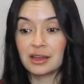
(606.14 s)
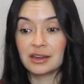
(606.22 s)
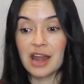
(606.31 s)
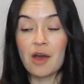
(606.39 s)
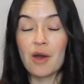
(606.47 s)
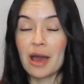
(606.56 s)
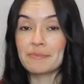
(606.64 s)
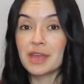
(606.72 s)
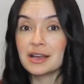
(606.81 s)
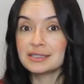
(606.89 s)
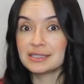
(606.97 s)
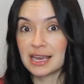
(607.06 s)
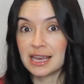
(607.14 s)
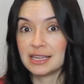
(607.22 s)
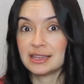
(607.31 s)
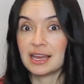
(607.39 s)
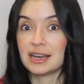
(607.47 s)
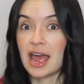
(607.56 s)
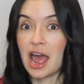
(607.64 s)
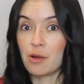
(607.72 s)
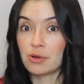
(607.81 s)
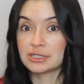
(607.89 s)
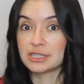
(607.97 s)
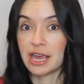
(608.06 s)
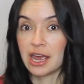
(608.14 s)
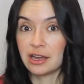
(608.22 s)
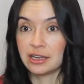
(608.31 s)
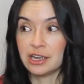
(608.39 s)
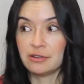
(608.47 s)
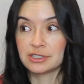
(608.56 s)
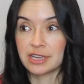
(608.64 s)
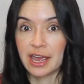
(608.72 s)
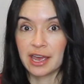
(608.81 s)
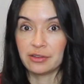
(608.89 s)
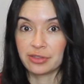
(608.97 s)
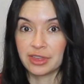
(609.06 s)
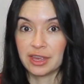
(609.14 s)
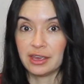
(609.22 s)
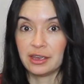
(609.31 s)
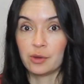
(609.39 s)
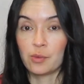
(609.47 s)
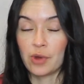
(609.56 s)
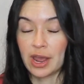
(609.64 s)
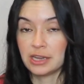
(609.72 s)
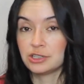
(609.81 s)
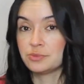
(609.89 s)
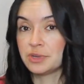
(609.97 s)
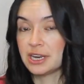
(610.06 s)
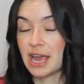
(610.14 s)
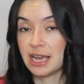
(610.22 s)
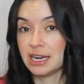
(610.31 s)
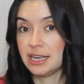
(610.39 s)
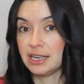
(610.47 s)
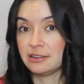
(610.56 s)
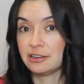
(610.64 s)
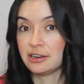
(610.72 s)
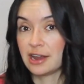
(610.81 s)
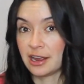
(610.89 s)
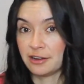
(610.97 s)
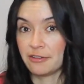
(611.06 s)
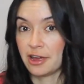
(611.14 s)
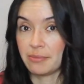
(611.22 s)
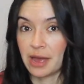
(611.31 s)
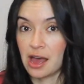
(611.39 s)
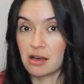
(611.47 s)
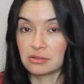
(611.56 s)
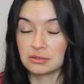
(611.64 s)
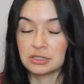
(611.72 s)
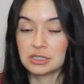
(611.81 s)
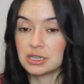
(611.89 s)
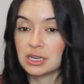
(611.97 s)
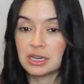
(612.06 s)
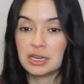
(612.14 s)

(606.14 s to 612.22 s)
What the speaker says: Now, I'm not saying that it was a healthy way to be 95 pounds,